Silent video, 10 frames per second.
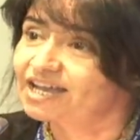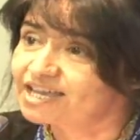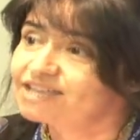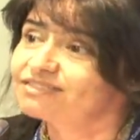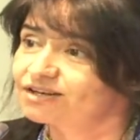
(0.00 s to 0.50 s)

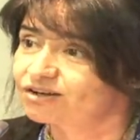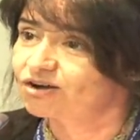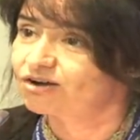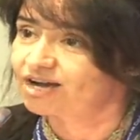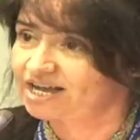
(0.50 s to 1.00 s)
in the
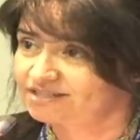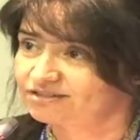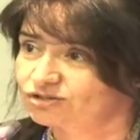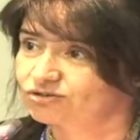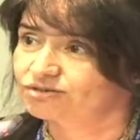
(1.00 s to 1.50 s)
law as
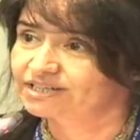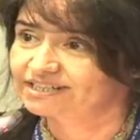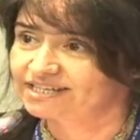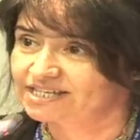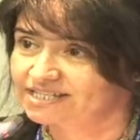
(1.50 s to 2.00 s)
it
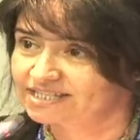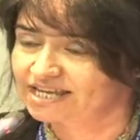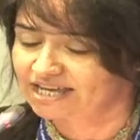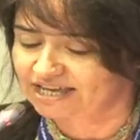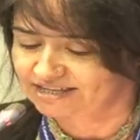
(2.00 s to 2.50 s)
currently
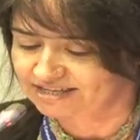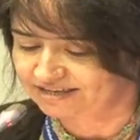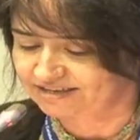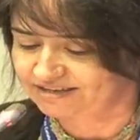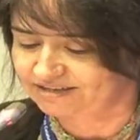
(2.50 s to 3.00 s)
sta uh,
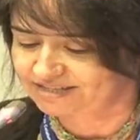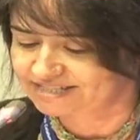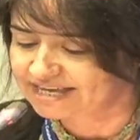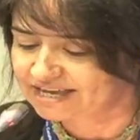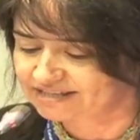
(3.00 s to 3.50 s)
uh,
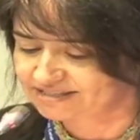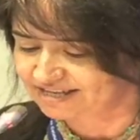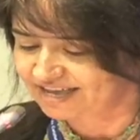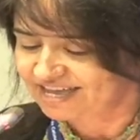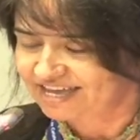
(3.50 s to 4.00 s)
stands.
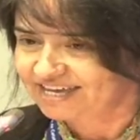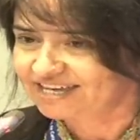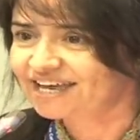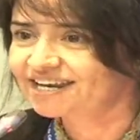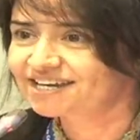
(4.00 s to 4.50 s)

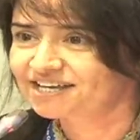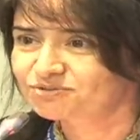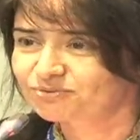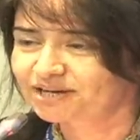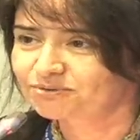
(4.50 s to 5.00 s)
In any
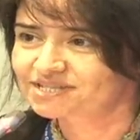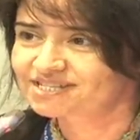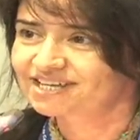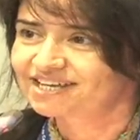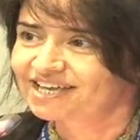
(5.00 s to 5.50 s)
case, what I
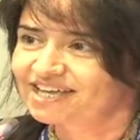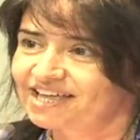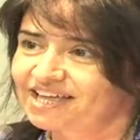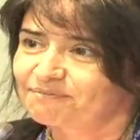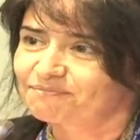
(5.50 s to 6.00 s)
was
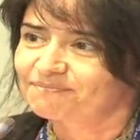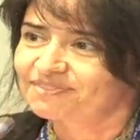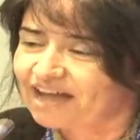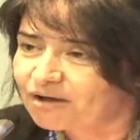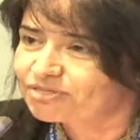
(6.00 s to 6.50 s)

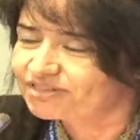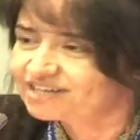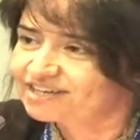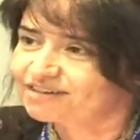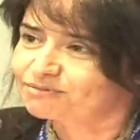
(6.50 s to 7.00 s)
now
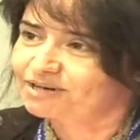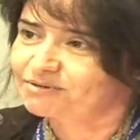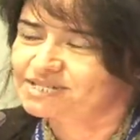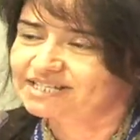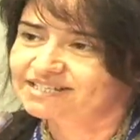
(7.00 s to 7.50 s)
thinking while I
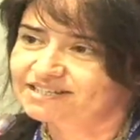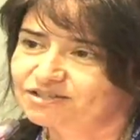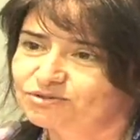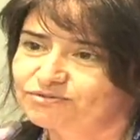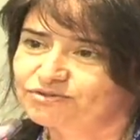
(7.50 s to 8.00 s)
was
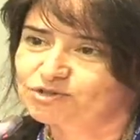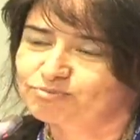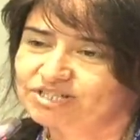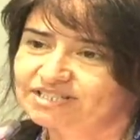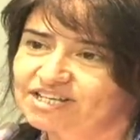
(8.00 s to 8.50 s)
listening to the first
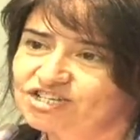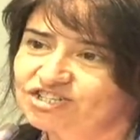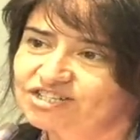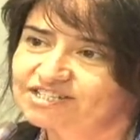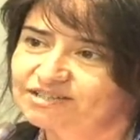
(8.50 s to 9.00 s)

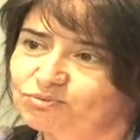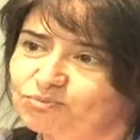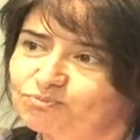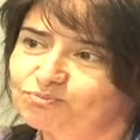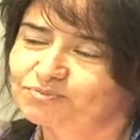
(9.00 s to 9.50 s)
presentation is that
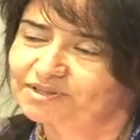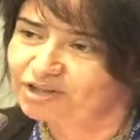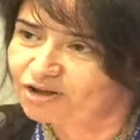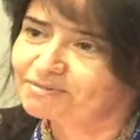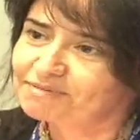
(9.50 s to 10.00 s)
the
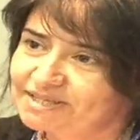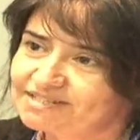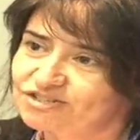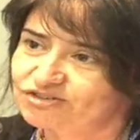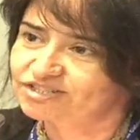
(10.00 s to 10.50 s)
law may be
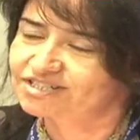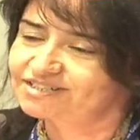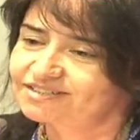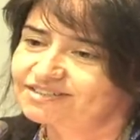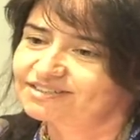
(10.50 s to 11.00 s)
uncertain,